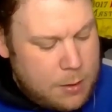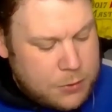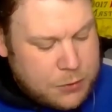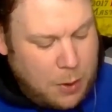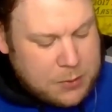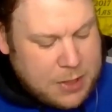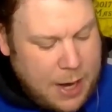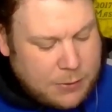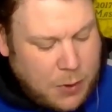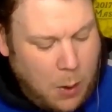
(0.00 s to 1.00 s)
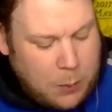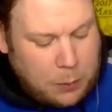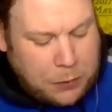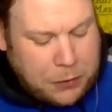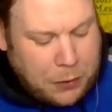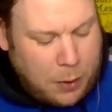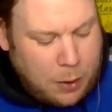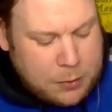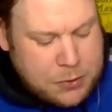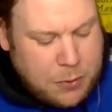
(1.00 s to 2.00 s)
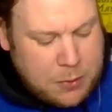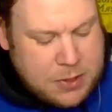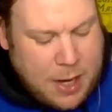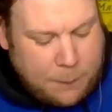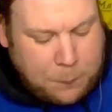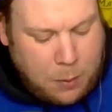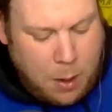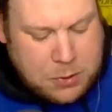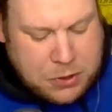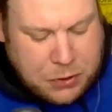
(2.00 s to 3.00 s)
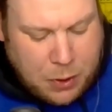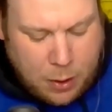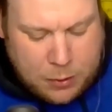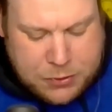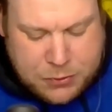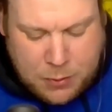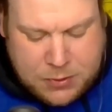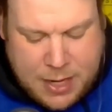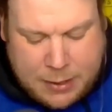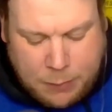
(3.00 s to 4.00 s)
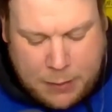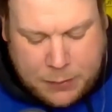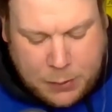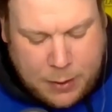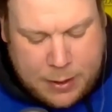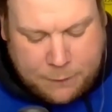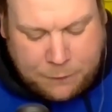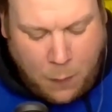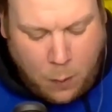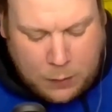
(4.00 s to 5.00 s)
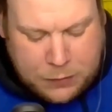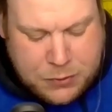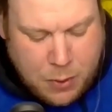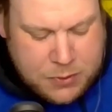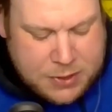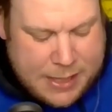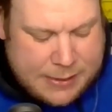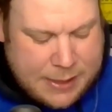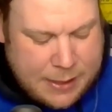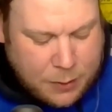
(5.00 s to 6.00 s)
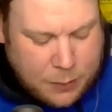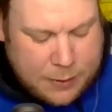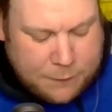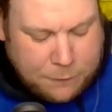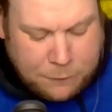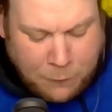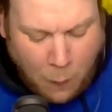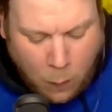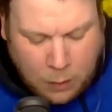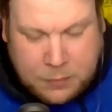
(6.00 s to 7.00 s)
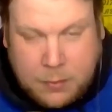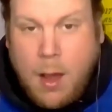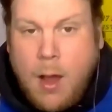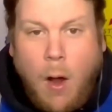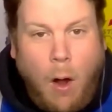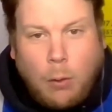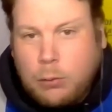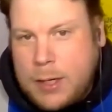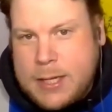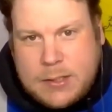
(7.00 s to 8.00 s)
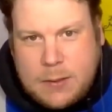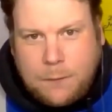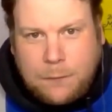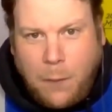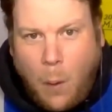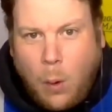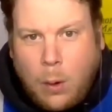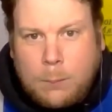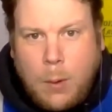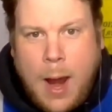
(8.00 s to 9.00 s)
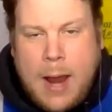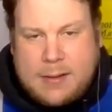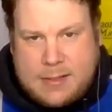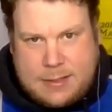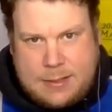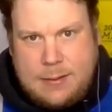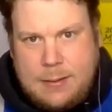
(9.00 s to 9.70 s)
strokes gain total third, strokes gain approach third, strokes gain around the green fourth, strokes gain tee to green fourth. All recent form ranks